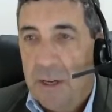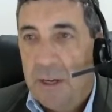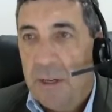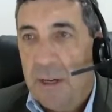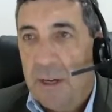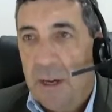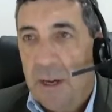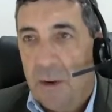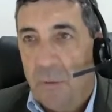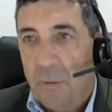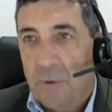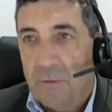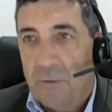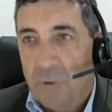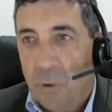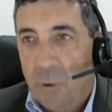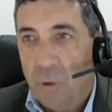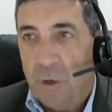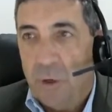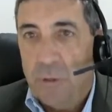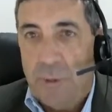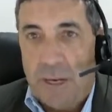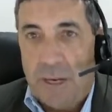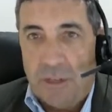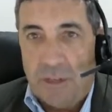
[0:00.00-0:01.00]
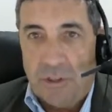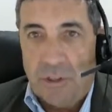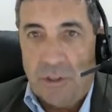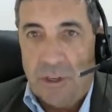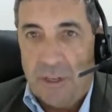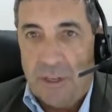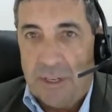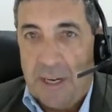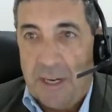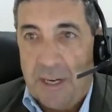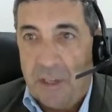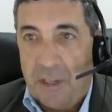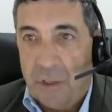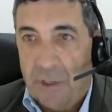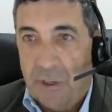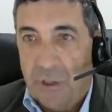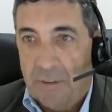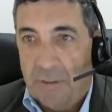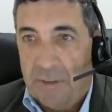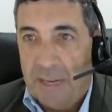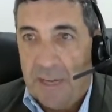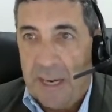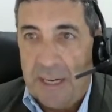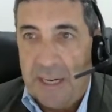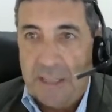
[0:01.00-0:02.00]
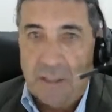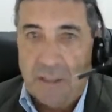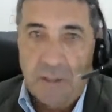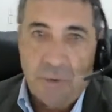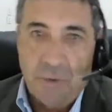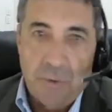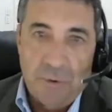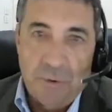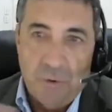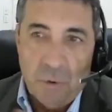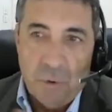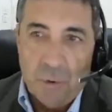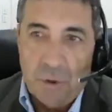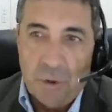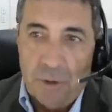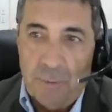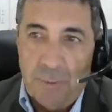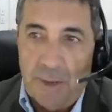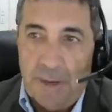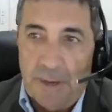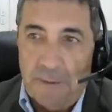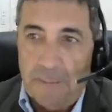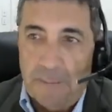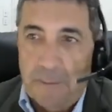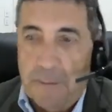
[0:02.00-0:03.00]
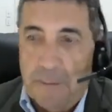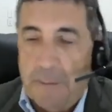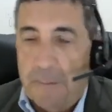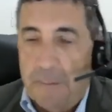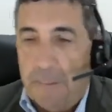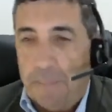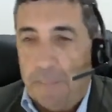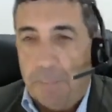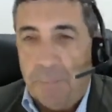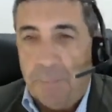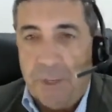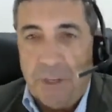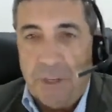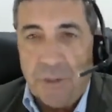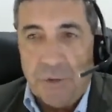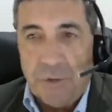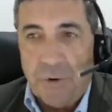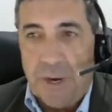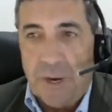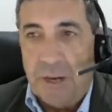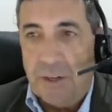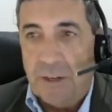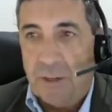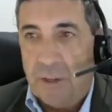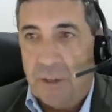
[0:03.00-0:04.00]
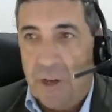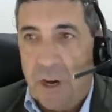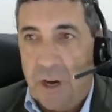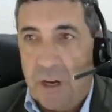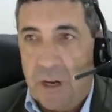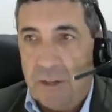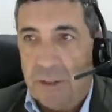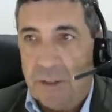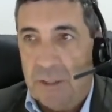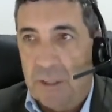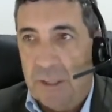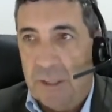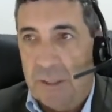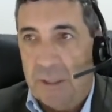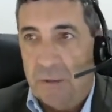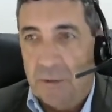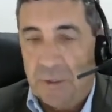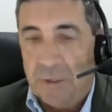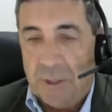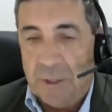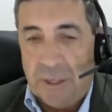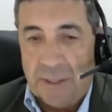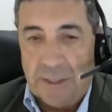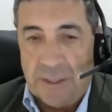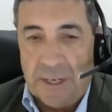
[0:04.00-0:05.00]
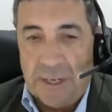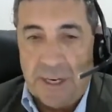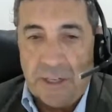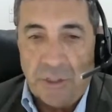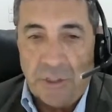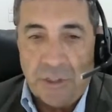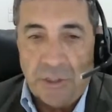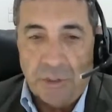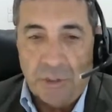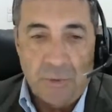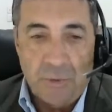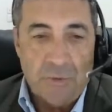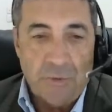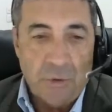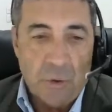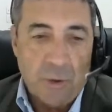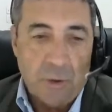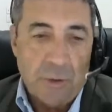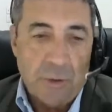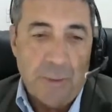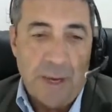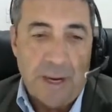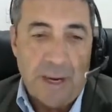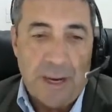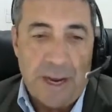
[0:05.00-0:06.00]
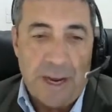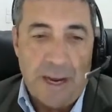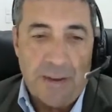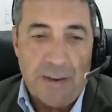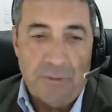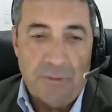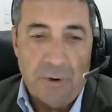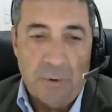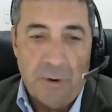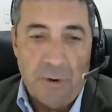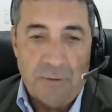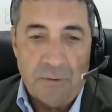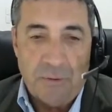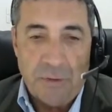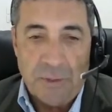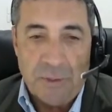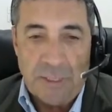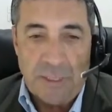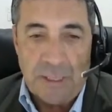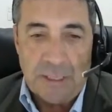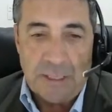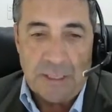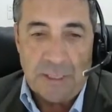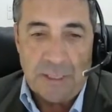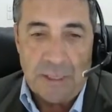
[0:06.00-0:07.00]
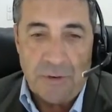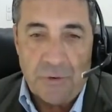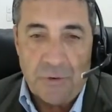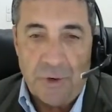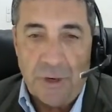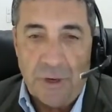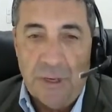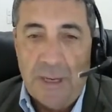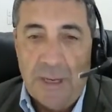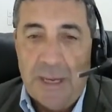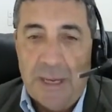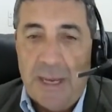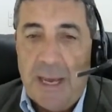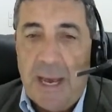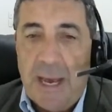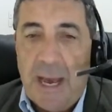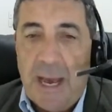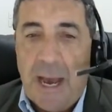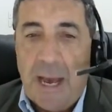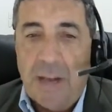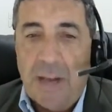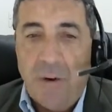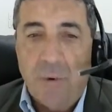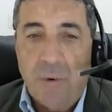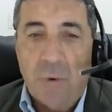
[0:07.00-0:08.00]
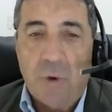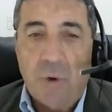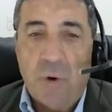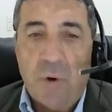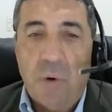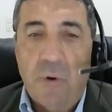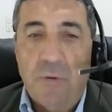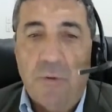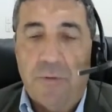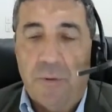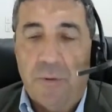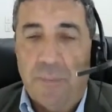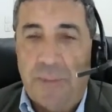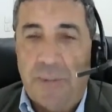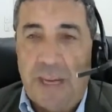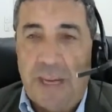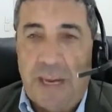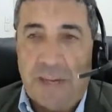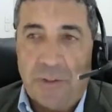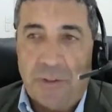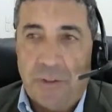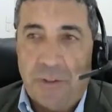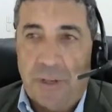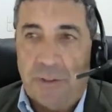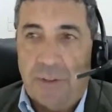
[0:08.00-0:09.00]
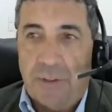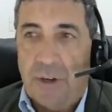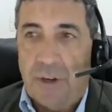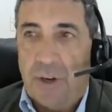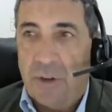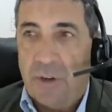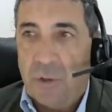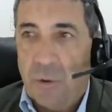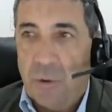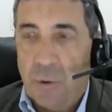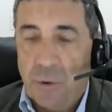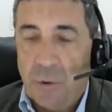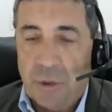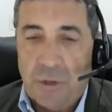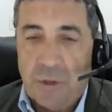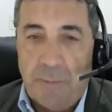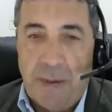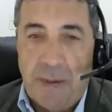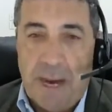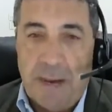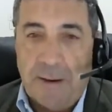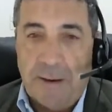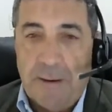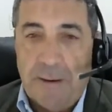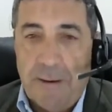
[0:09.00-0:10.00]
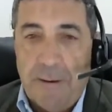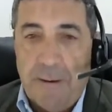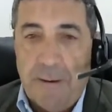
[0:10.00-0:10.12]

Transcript: Now, we've talked about citation of cases, we've talked about the Australian Guide to Legal Citations, we've talked about Harvard referencing, etc. And you'll recall from the outset that I talked about